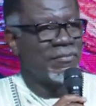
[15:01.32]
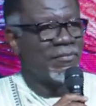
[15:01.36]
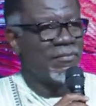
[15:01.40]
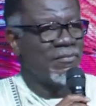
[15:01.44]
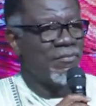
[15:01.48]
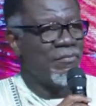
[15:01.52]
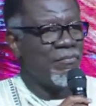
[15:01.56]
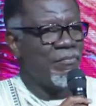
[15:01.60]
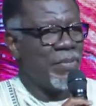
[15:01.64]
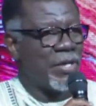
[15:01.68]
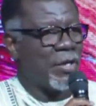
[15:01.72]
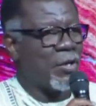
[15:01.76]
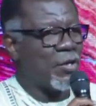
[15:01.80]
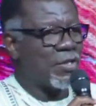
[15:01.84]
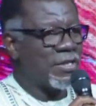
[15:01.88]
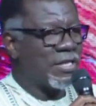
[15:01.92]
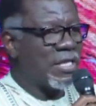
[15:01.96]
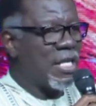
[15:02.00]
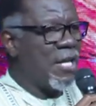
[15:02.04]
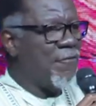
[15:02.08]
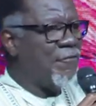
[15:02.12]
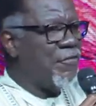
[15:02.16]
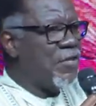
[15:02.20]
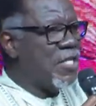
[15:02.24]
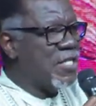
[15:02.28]
Because
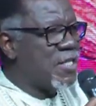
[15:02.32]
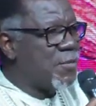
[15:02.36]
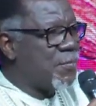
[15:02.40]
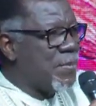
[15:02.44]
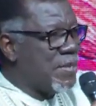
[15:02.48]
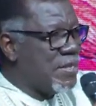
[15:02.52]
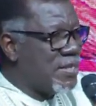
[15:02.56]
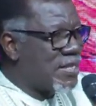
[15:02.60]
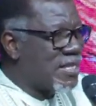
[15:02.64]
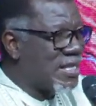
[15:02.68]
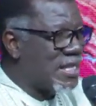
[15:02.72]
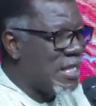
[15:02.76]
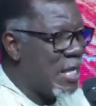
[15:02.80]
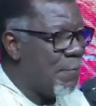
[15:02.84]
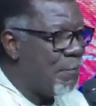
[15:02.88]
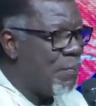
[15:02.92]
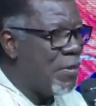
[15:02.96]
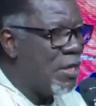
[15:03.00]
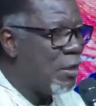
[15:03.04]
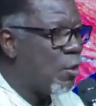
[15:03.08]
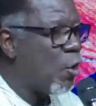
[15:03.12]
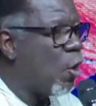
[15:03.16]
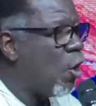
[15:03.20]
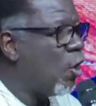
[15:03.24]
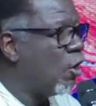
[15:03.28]
if he's been
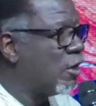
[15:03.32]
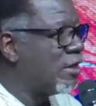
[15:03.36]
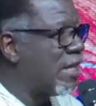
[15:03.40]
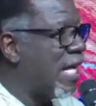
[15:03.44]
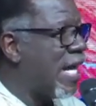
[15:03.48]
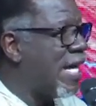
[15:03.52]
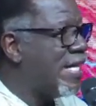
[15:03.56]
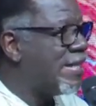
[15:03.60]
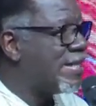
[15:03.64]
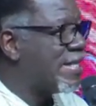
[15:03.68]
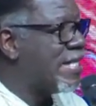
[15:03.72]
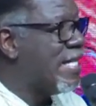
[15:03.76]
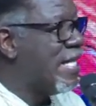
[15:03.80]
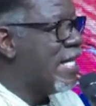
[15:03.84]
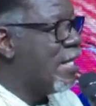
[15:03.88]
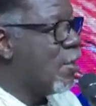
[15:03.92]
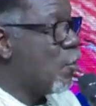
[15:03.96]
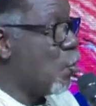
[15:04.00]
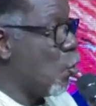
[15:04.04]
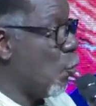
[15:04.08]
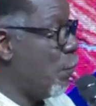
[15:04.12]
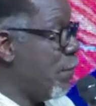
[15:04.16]
sleeping all night, he'll be